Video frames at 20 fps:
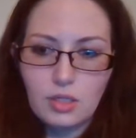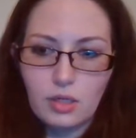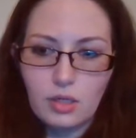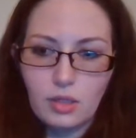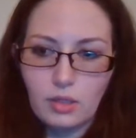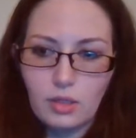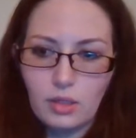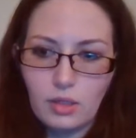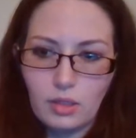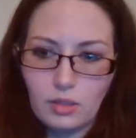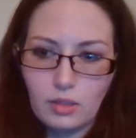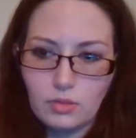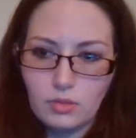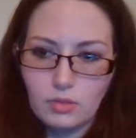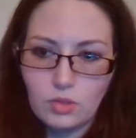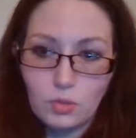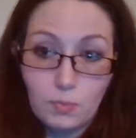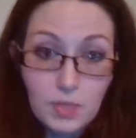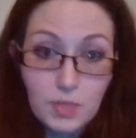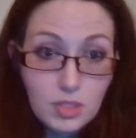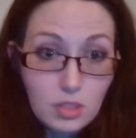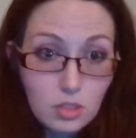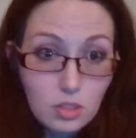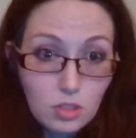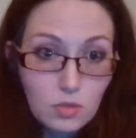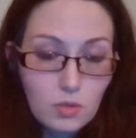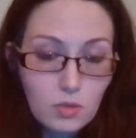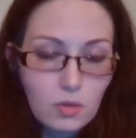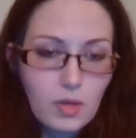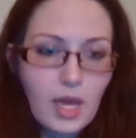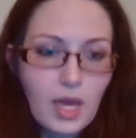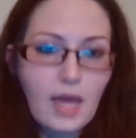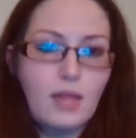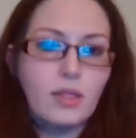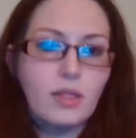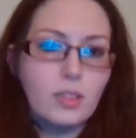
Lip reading: or your business doing okay?